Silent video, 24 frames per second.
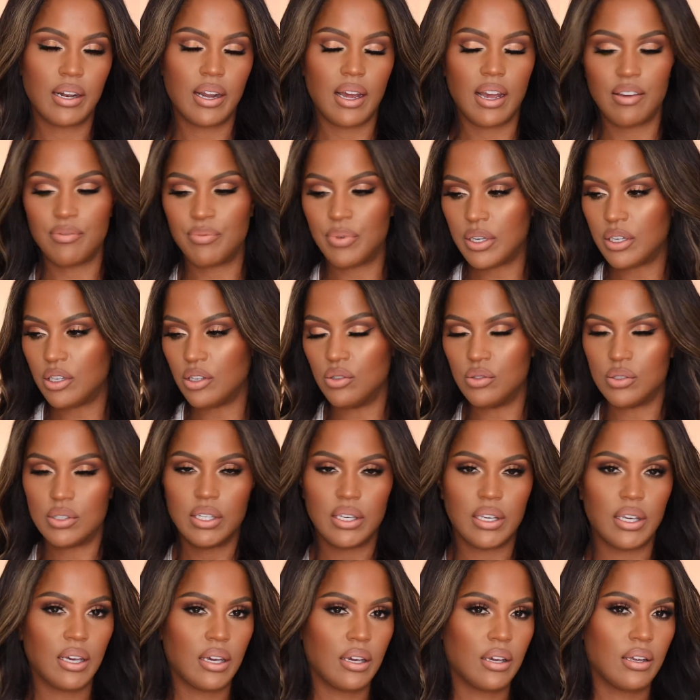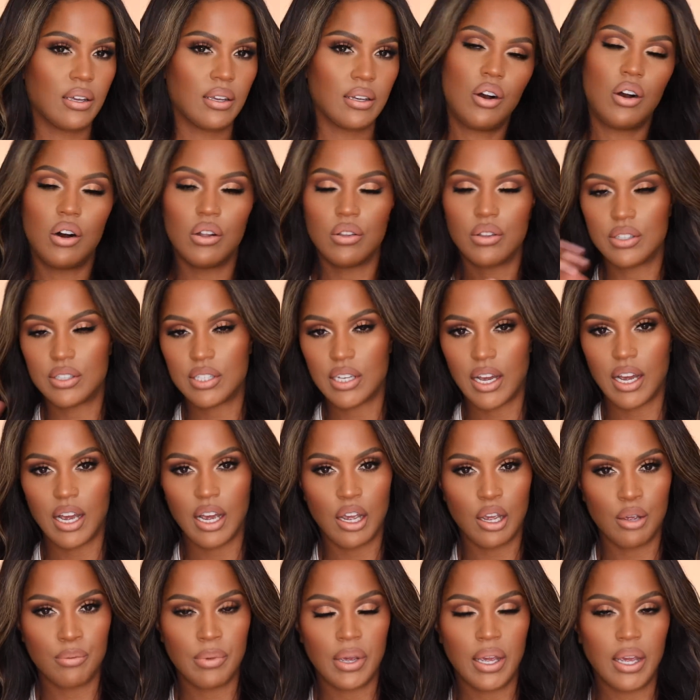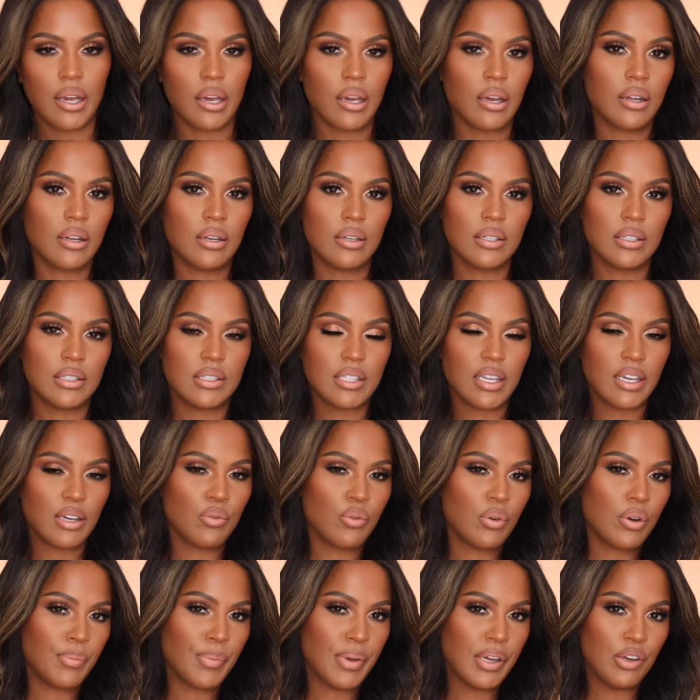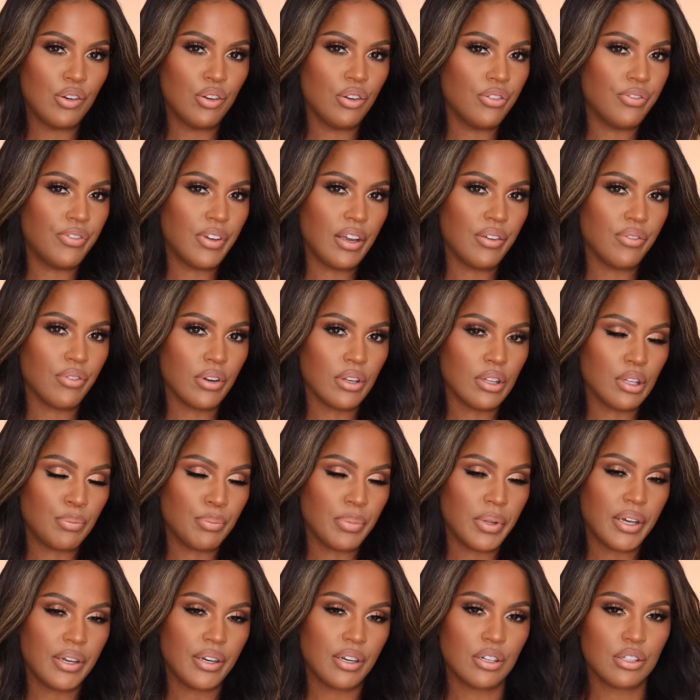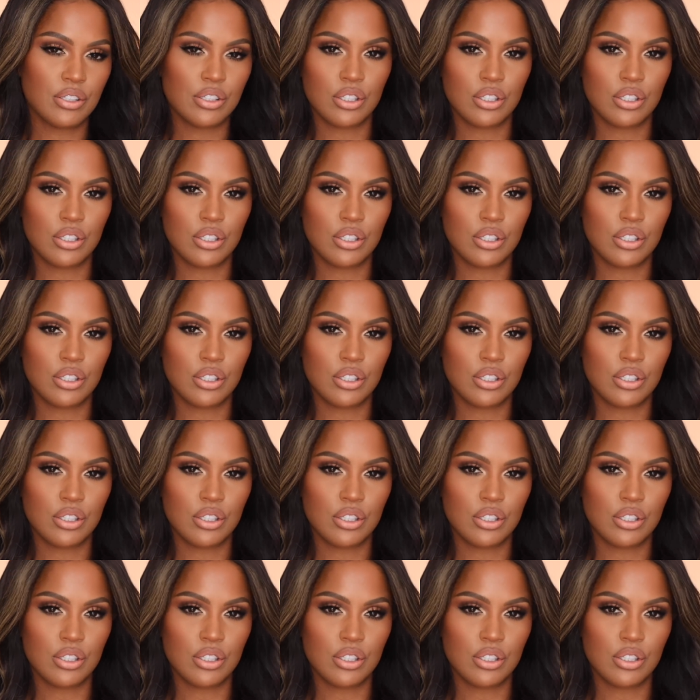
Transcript: I've been using it all the time, and it's like one of my new favorite lip liners.